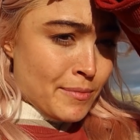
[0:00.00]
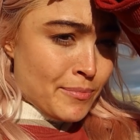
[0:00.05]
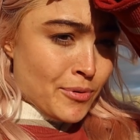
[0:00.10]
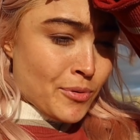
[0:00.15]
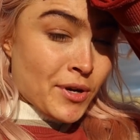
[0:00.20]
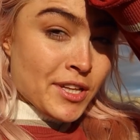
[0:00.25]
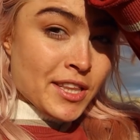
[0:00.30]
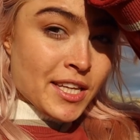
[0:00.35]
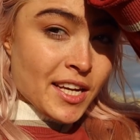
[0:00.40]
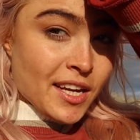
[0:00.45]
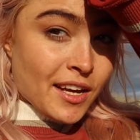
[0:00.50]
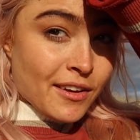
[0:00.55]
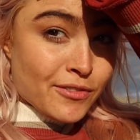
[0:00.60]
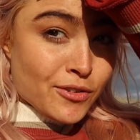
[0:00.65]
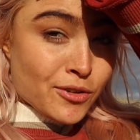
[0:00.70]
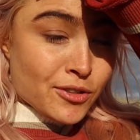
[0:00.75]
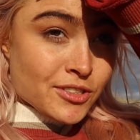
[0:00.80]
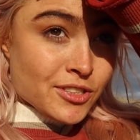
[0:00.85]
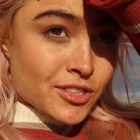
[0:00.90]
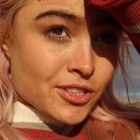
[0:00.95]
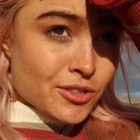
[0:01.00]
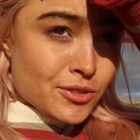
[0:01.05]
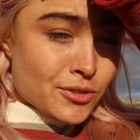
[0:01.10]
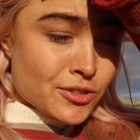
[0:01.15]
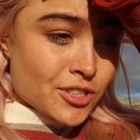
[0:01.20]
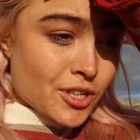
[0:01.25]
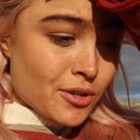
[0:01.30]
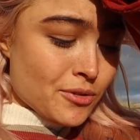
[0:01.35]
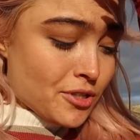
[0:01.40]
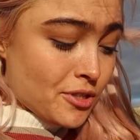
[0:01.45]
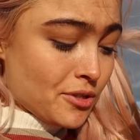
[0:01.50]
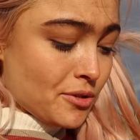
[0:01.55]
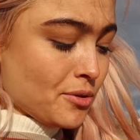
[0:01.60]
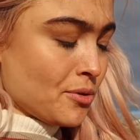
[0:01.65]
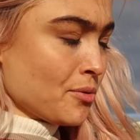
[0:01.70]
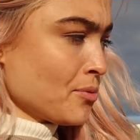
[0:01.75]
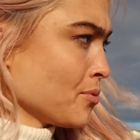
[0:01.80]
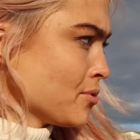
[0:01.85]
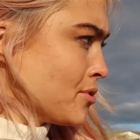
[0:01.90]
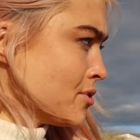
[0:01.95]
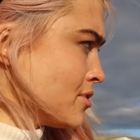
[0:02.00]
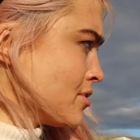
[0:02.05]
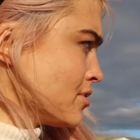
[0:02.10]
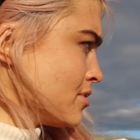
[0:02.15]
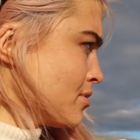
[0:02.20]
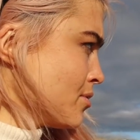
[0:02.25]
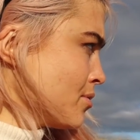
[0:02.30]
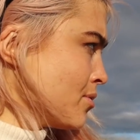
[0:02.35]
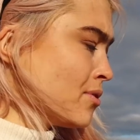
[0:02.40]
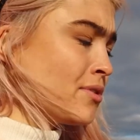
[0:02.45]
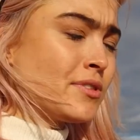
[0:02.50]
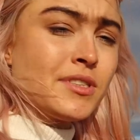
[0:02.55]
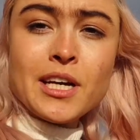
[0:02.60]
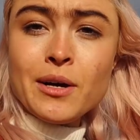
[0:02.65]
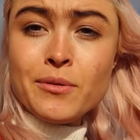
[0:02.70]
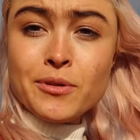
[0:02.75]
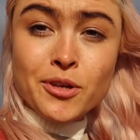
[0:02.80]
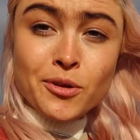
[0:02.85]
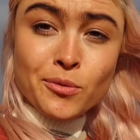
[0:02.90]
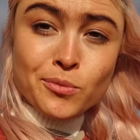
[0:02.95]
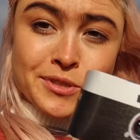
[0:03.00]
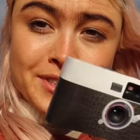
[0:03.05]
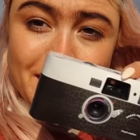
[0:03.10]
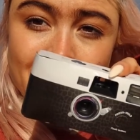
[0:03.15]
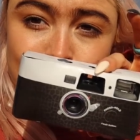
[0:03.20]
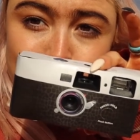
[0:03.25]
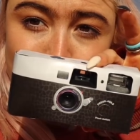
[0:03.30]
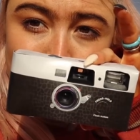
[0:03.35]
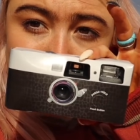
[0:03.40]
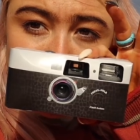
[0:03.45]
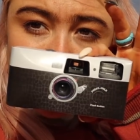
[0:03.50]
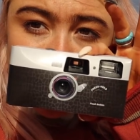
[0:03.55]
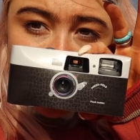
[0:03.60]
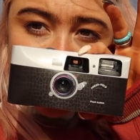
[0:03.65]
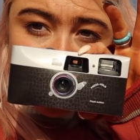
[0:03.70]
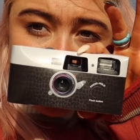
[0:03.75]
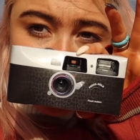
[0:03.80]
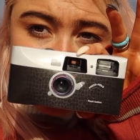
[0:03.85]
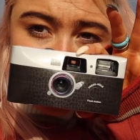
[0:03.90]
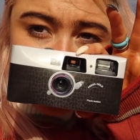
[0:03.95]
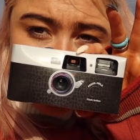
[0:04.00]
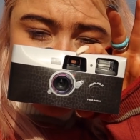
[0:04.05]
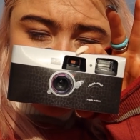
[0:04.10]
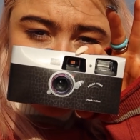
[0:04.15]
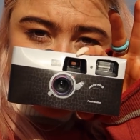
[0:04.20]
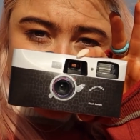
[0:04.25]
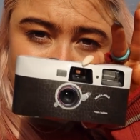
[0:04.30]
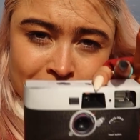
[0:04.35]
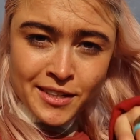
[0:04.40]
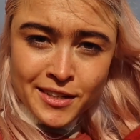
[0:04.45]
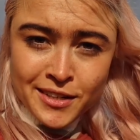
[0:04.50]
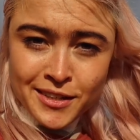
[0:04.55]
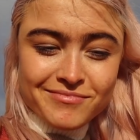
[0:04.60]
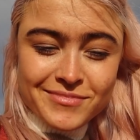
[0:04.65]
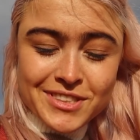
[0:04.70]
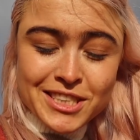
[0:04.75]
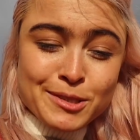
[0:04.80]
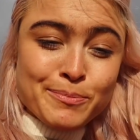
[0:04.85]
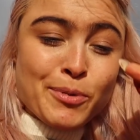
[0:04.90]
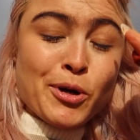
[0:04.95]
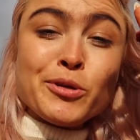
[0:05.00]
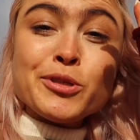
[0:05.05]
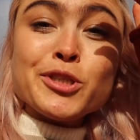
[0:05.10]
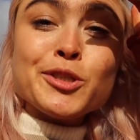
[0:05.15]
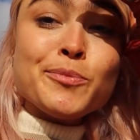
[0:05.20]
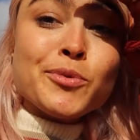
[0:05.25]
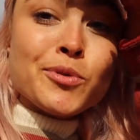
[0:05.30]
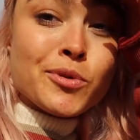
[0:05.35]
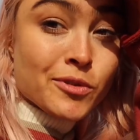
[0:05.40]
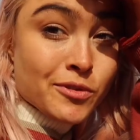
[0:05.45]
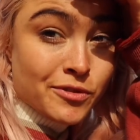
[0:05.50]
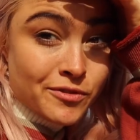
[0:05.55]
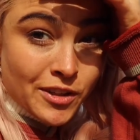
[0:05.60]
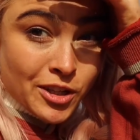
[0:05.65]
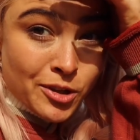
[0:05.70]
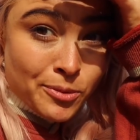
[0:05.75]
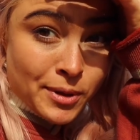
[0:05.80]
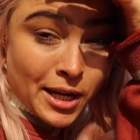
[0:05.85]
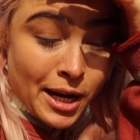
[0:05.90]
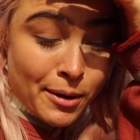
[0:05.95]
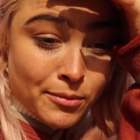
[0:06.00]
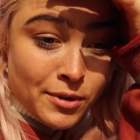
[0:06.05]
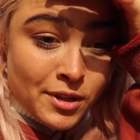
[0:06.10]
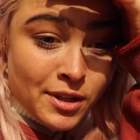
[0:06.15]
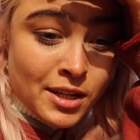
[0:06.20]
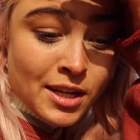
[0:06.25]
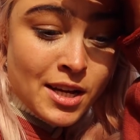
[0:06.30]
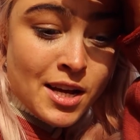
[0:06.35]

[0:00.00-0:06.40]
But one thing I forgot to show you was, or tell you, was that I bought a little disposable film camera.